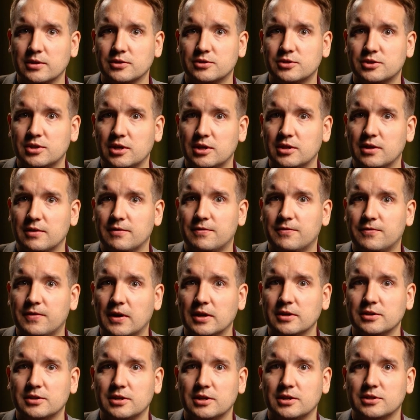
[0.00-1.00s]
can see that
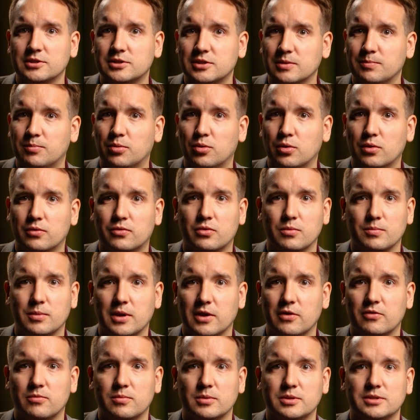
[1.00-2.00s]
funding and support from
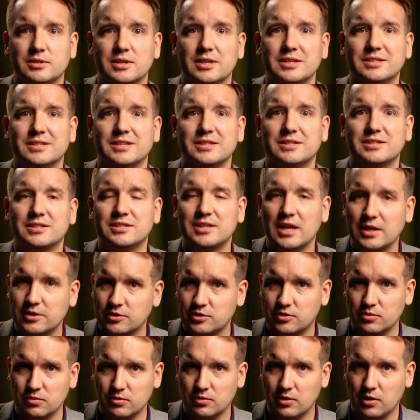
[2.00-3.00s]
governments is
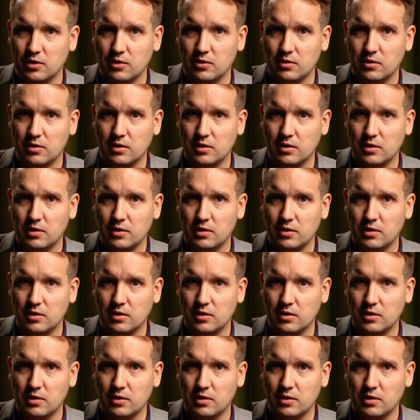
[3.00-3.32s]
essential though.